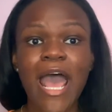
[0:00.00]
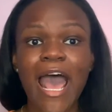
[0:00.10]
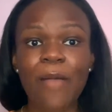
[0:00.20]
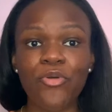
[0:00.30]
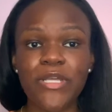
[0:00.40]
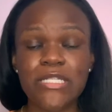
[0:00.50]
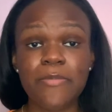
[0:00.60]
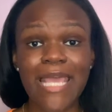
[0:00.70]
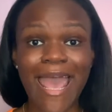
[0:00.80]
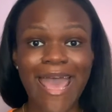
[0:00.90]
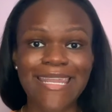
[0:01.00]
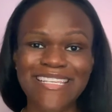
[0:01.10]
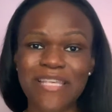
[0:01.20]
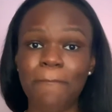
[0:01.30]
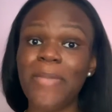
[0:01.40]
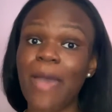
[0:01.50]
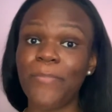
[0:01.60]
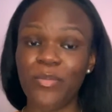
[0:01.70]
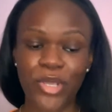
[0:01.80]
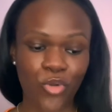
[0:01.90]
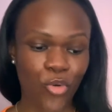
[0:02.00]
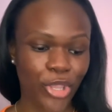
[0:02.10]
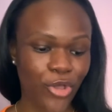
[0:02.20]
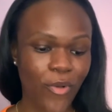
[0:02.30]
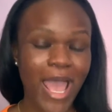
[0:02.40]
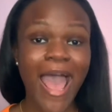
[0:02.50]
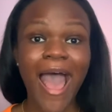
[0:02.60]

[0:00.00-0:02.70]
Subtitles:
I'm going to be adding some peppermint oil.